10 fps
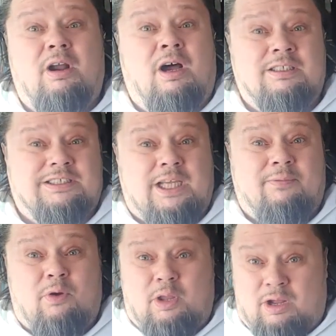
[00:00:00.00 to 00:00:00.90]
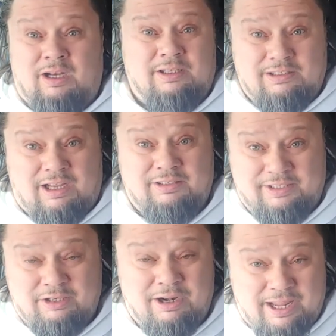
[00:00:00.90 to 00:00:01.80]
on Savoy on
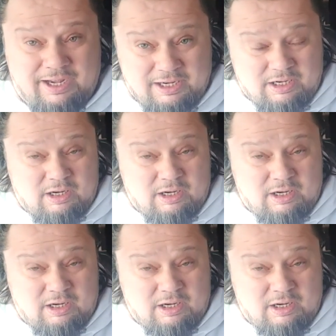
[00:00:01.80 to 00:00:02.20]
the internet,